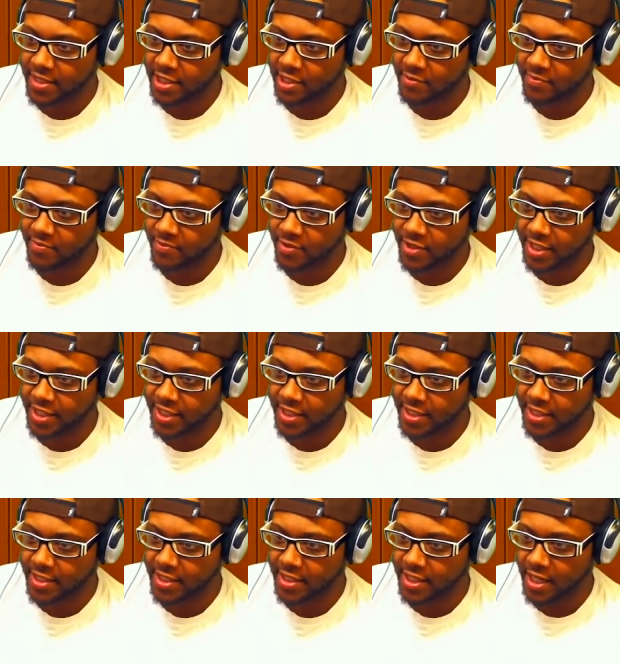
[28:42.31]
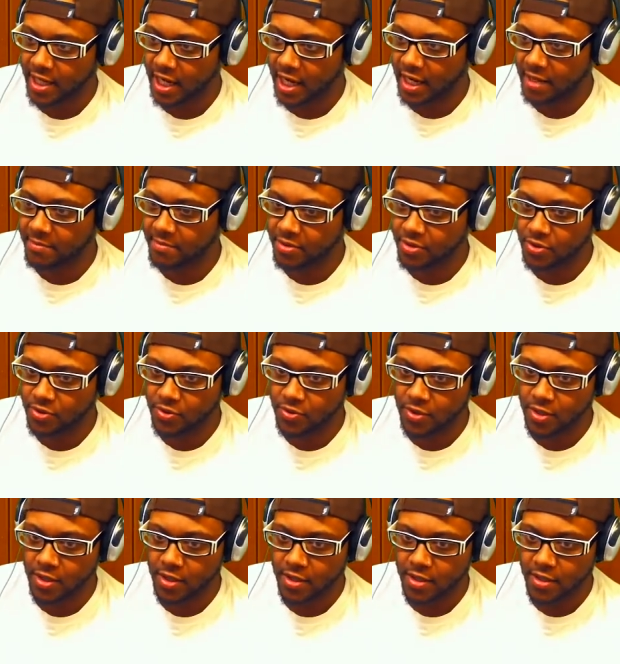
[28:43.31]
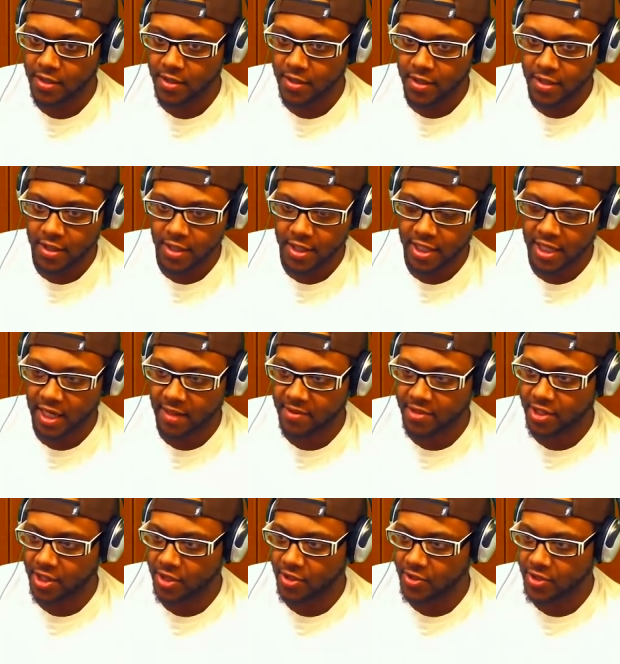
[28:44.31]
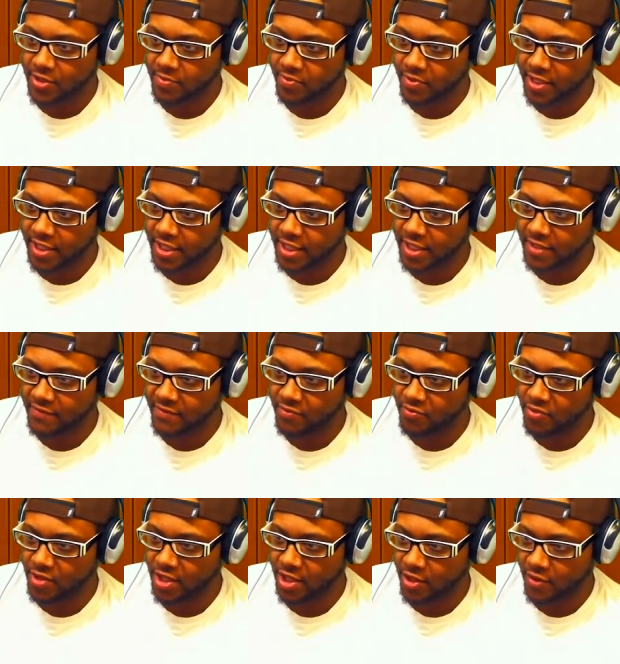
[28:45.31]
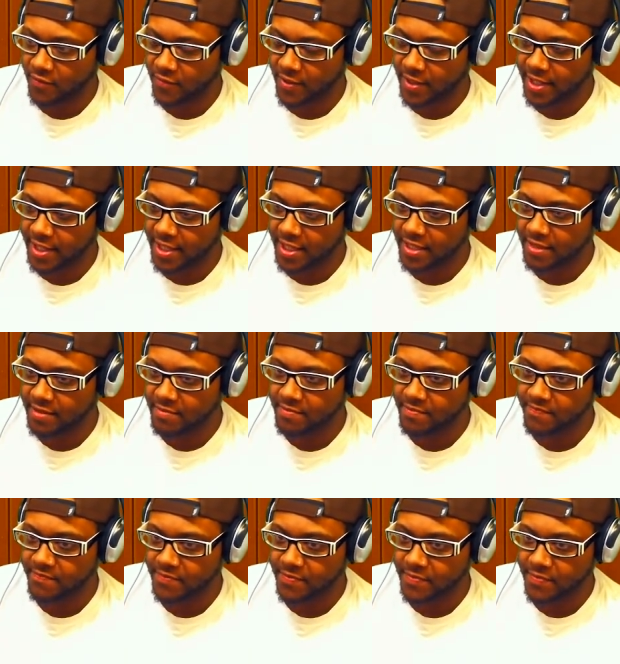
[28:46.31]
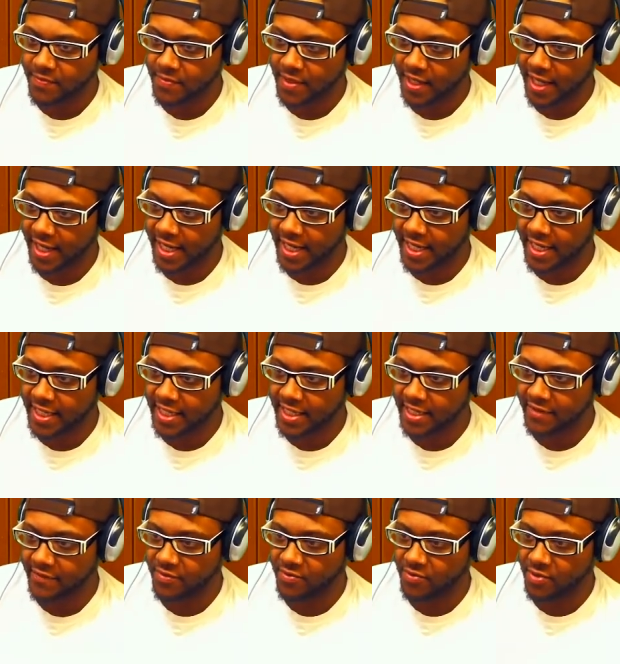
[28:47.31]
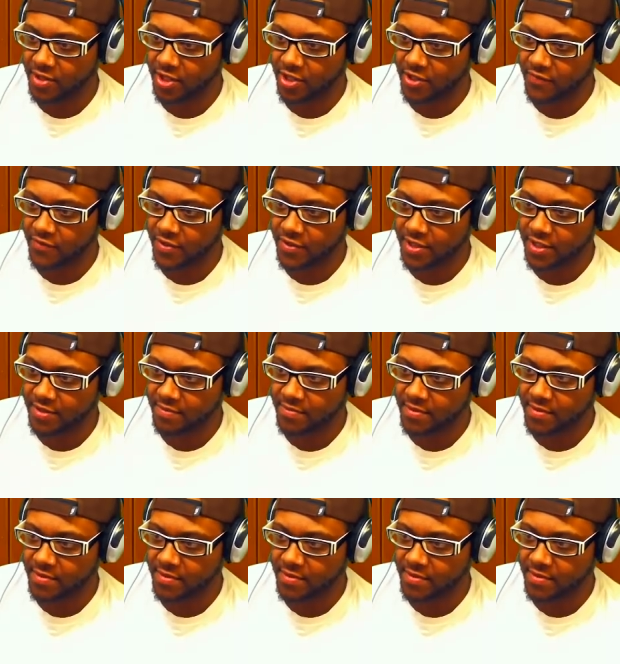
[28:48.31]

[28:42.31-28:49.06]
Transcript: They're pretty good. Anbu Yamato is pretty good if you want to go for him. If you want to go for him.